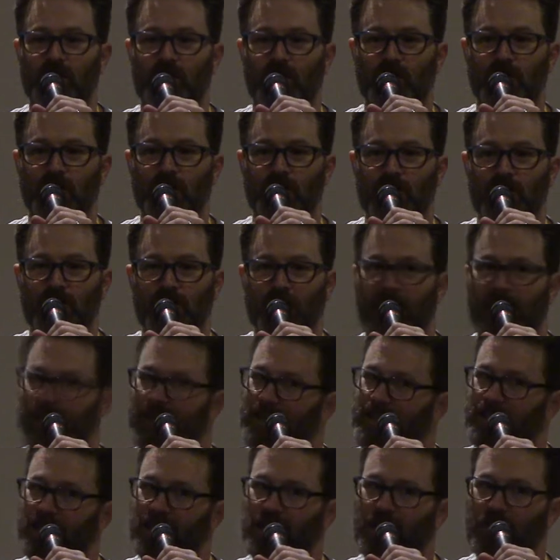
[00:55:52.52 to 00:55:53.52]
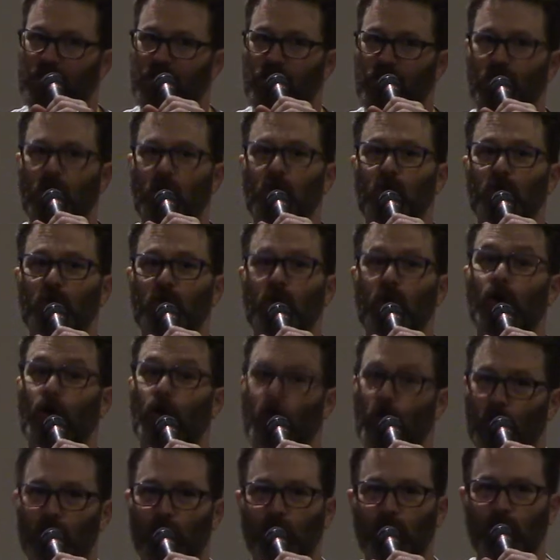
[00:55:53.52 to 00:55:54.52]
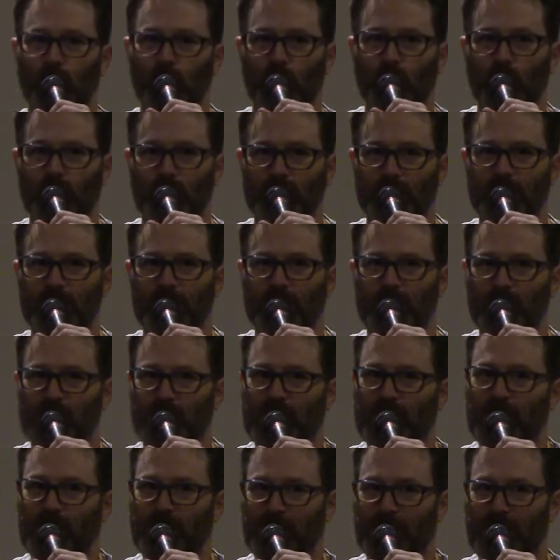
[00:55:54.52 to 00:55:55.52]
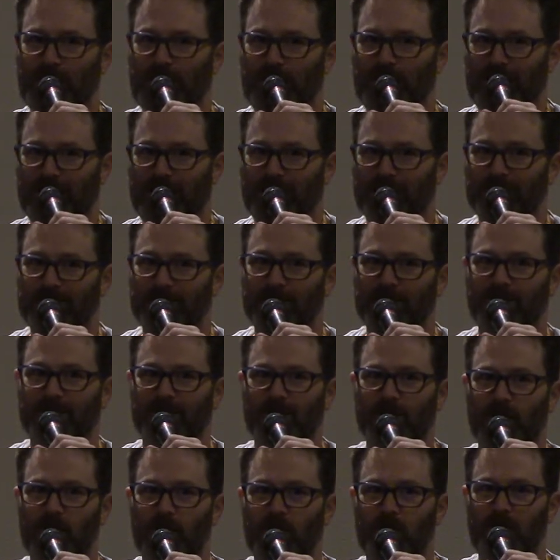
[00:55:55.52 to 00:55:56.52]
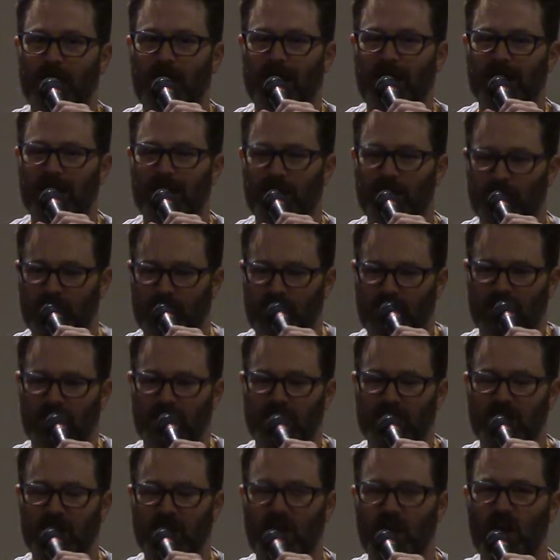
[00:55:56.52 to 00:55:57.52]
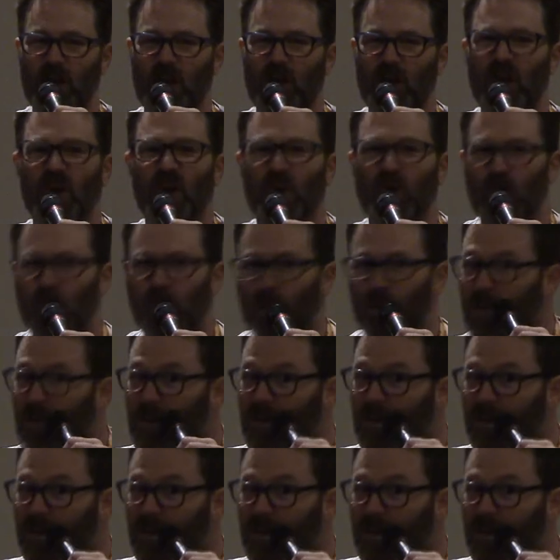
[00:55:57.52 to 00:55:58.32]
to the 19 year old girl who wants to be with me. You know, mainly because it, ew,